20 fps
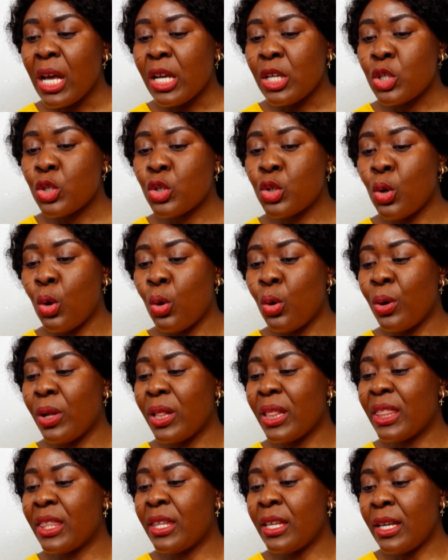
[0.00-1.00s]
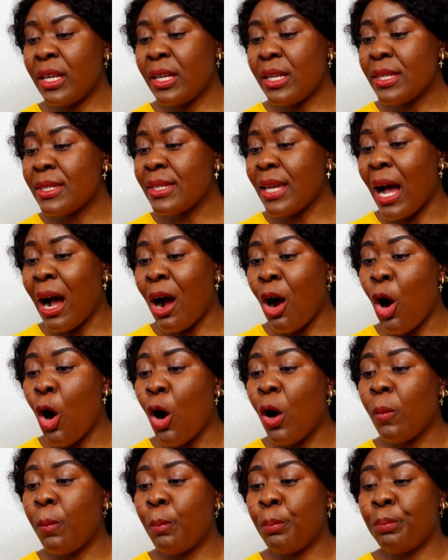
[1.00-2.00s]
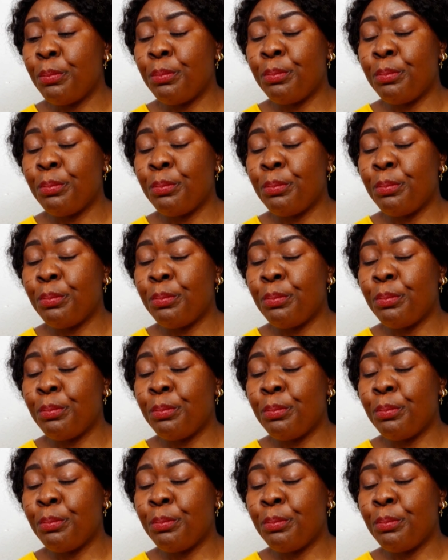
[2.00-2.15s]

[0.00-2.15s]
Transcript: So these are all